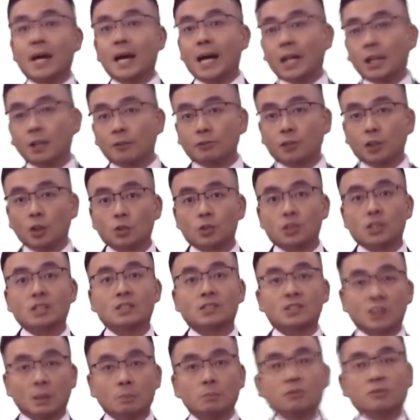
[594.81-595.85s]
And of course, in
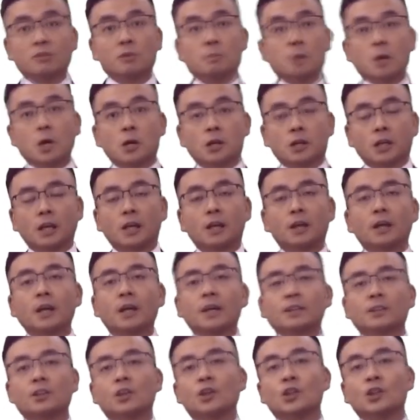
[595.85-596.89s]
some of the market,
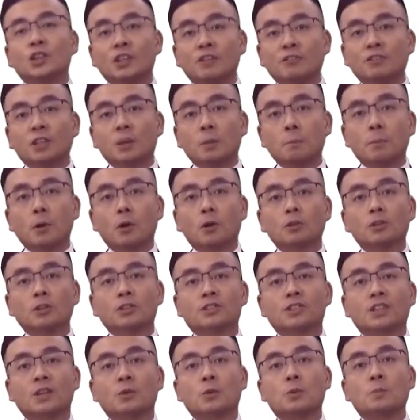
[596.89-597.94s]
the dividend
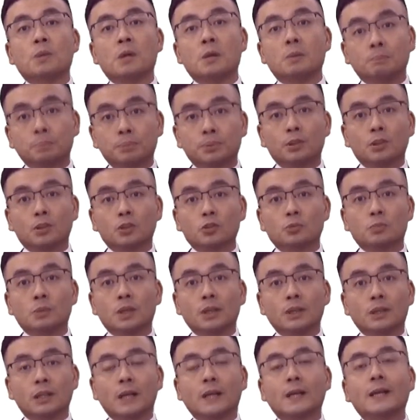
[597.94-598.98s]
policy will be
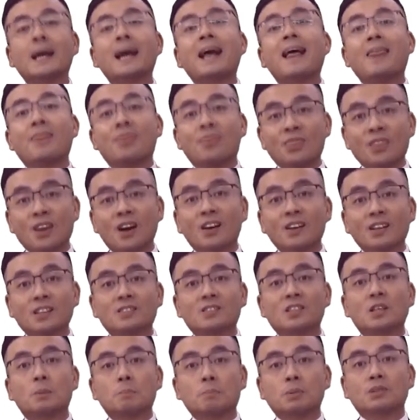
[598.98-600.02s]
approximately
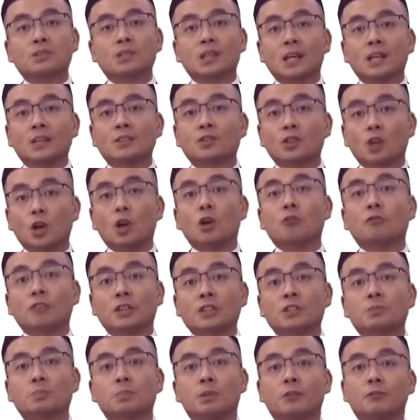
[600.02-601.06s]
90% of
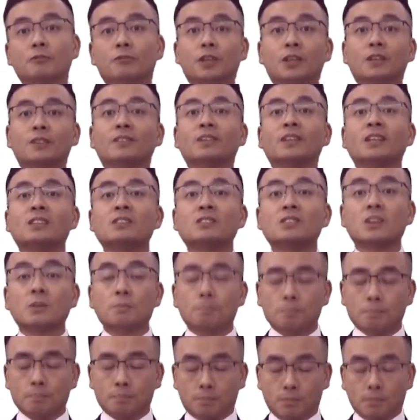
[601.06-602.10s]
its profit
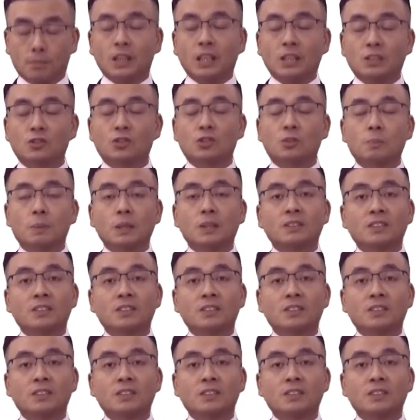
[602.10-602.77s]
needs to be